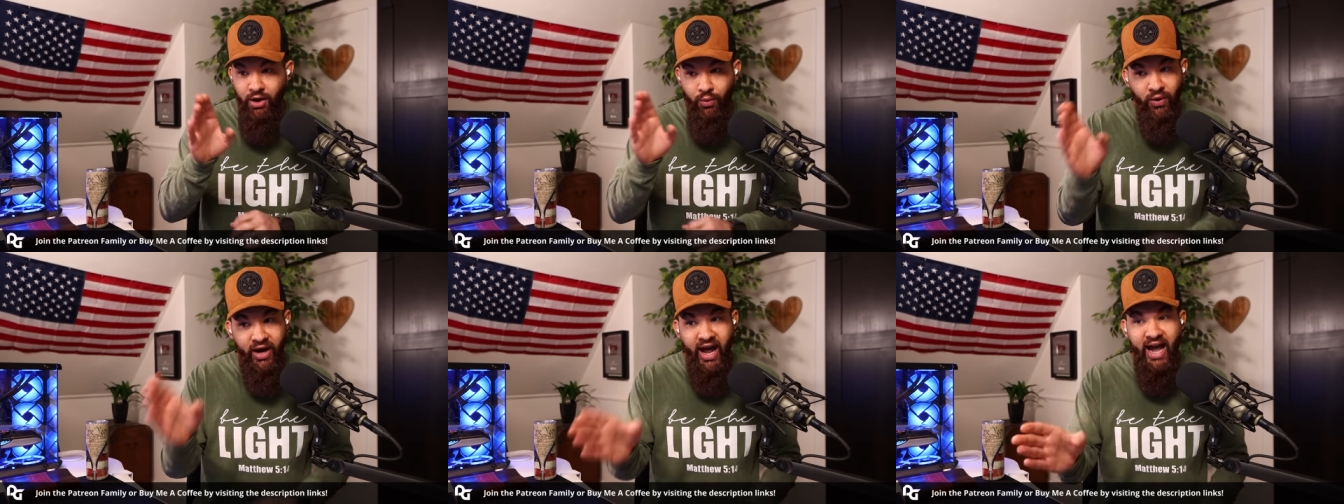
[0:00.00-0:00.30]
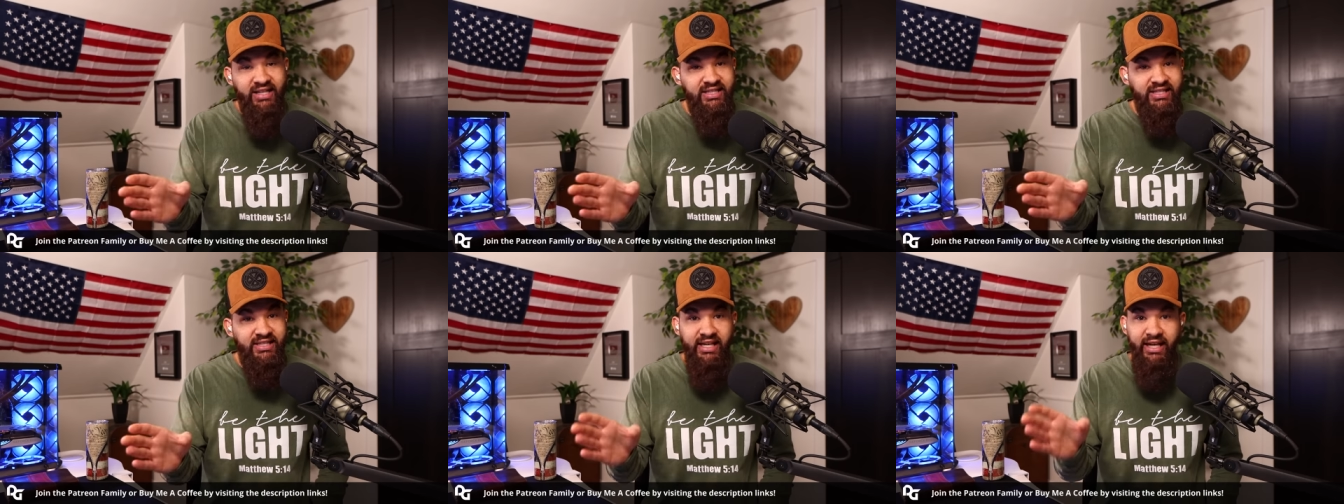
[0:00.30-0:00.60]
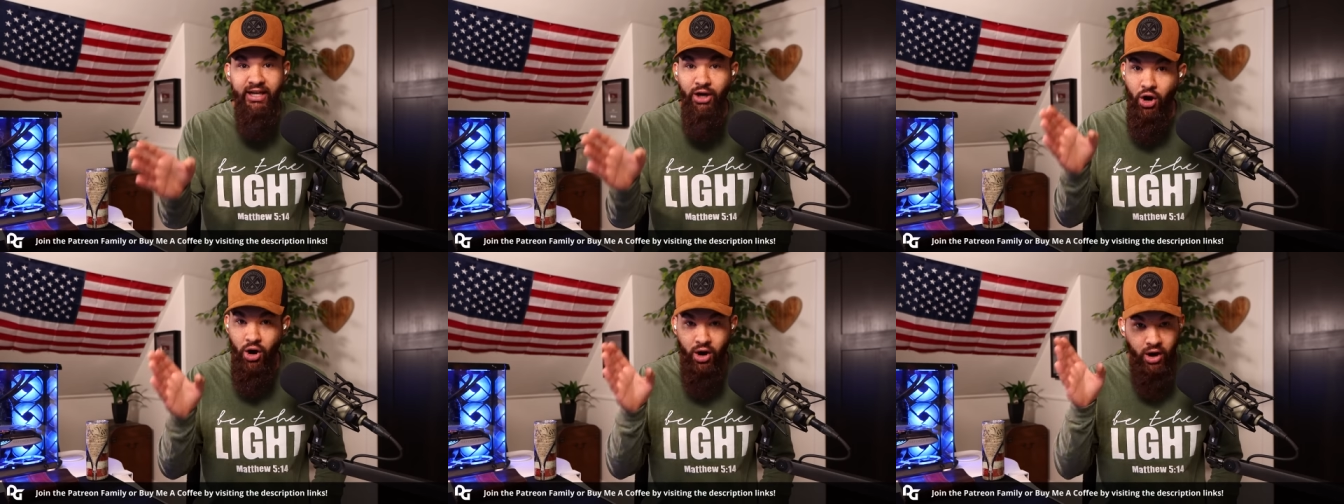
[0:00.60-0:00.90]
what I
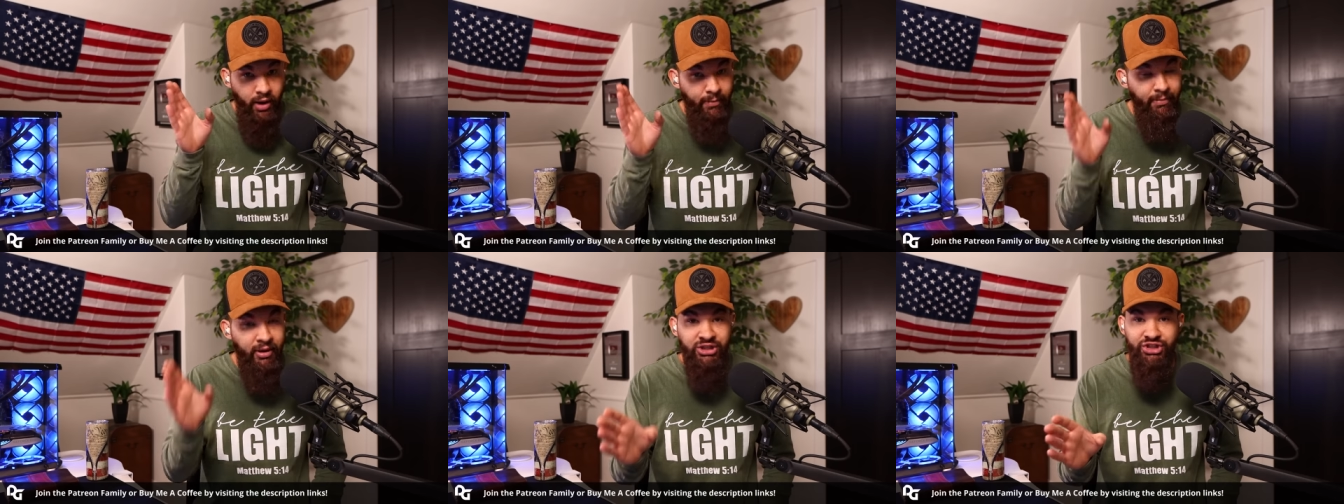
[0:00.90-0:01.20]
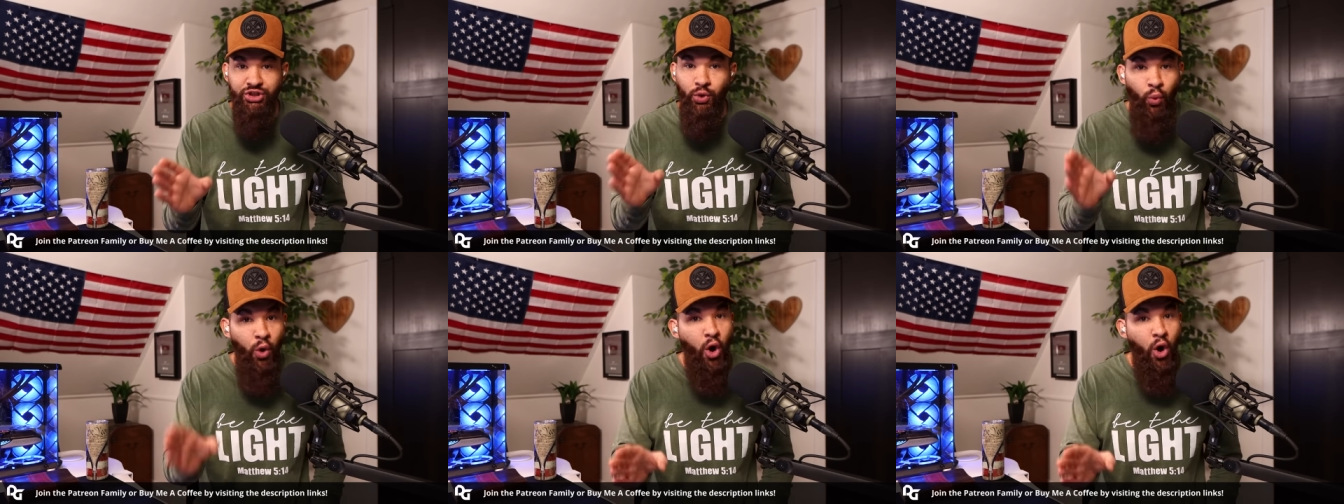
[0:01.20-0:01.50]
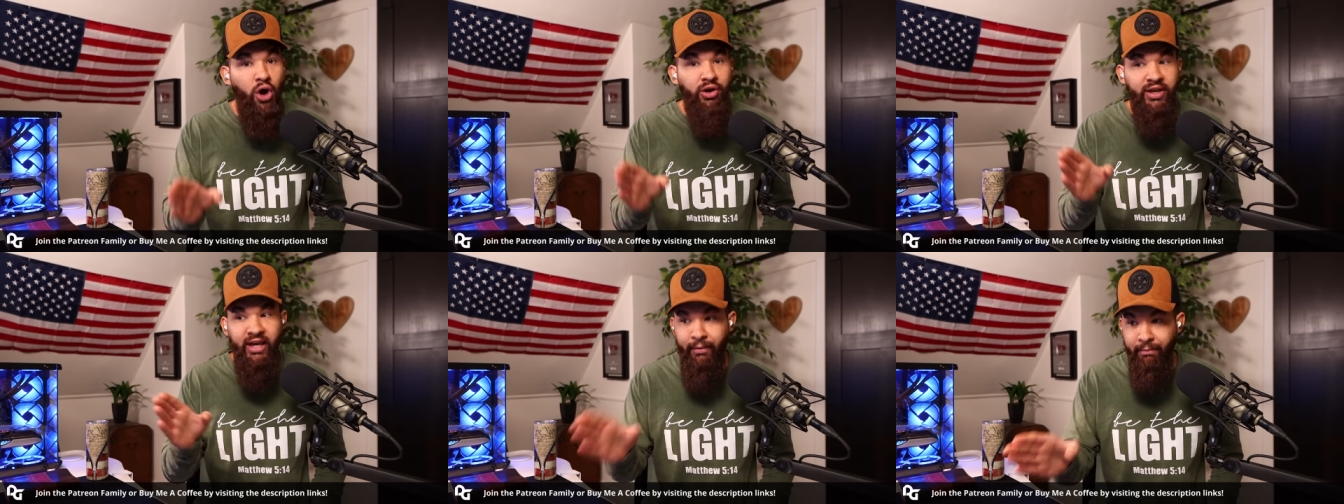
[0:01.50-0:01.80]
see are a bunch of
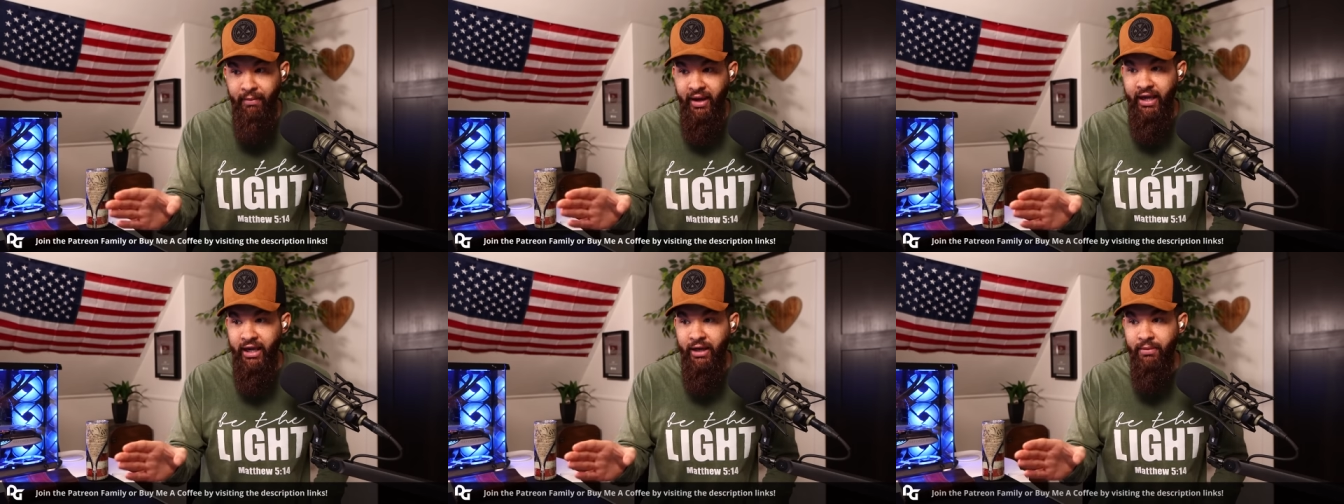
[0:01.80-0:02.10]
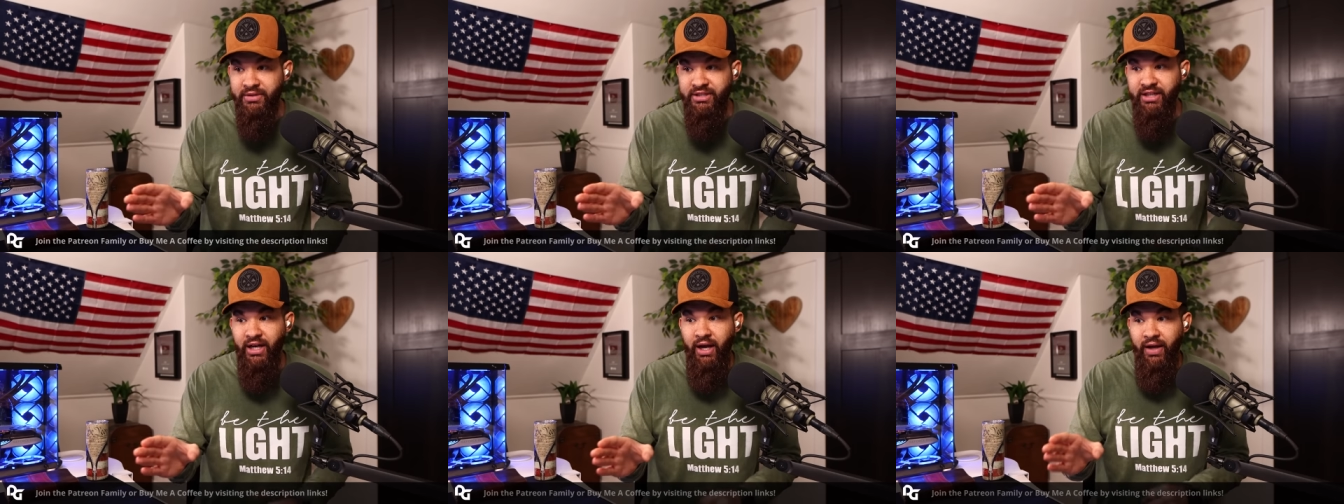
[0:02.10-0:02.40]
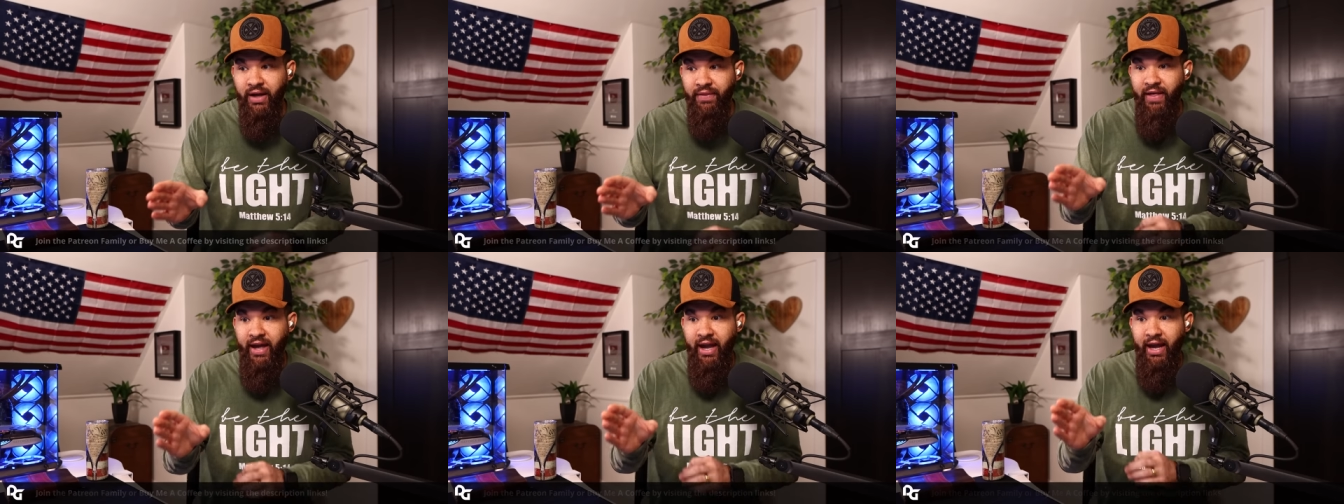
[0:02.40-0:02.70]
walking memes
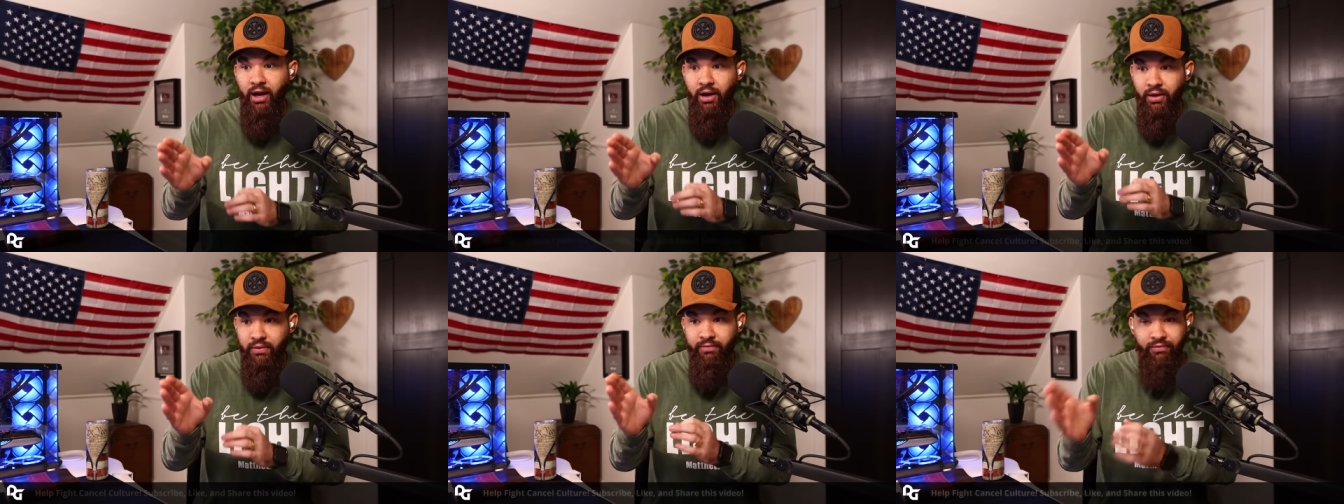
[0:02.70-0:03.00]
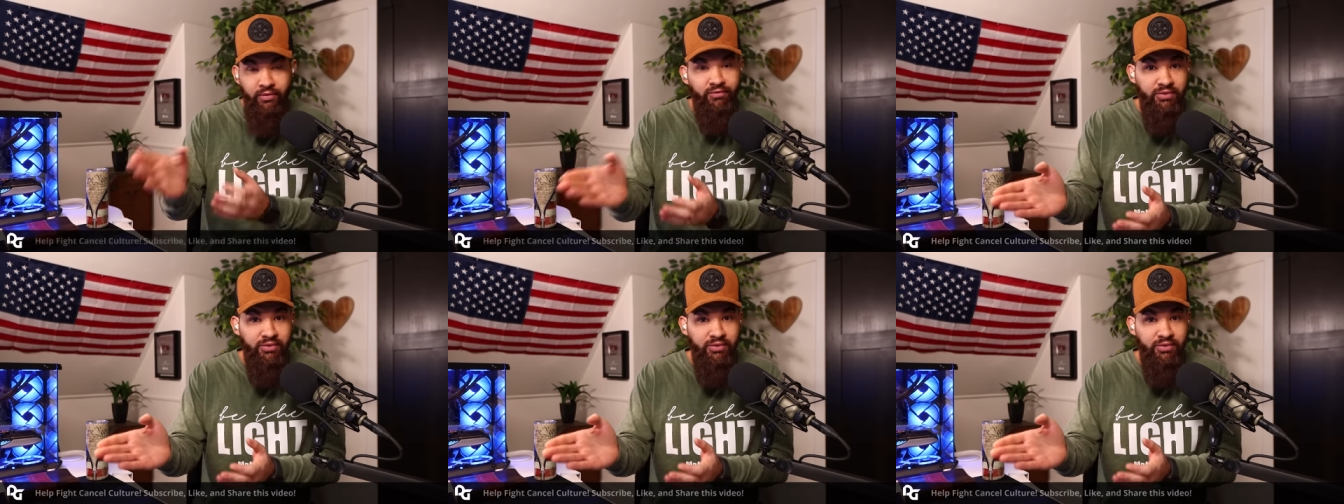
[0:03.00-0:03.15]
that